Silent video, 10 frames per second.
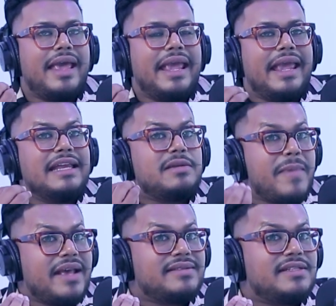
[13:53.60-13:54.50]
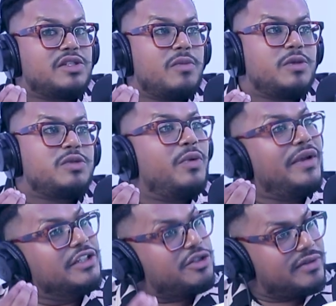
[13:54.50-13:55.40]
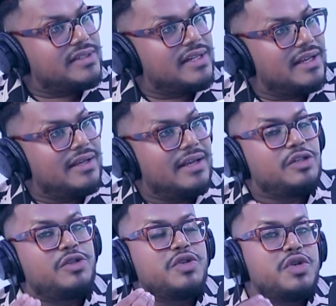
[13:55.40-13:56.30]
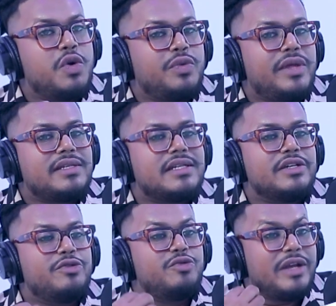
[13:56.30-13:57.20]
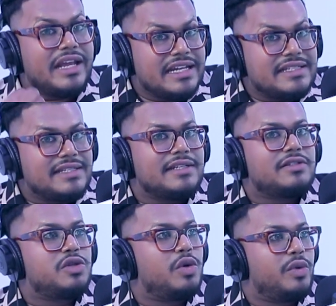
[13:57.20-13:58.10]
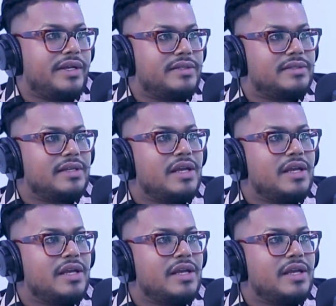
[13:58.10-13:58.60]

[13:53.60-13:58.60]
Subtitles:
It makes it so much more interesting to know that realistic stories